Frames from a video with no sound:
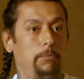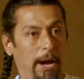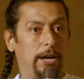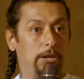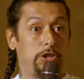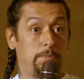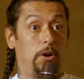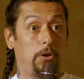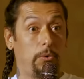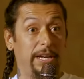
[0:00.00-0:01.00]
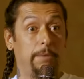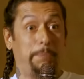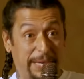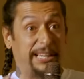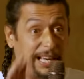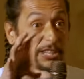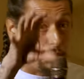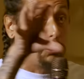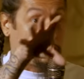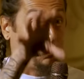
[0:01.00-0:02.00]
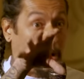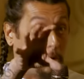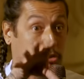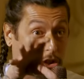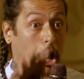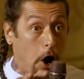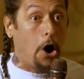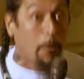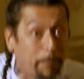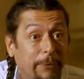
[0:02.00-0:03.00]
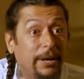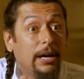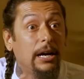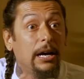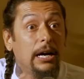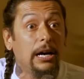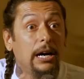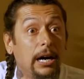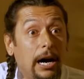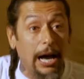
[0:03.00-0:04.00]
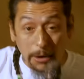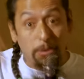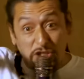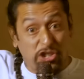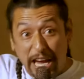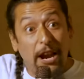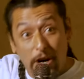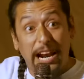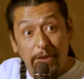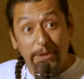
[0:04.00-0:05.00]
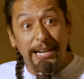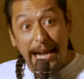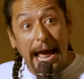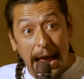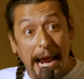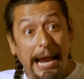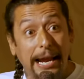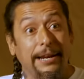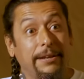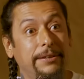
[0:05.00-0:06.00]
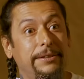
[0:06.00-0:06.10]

Why do you smoke weed? Because you smoked dope. I was scared every day.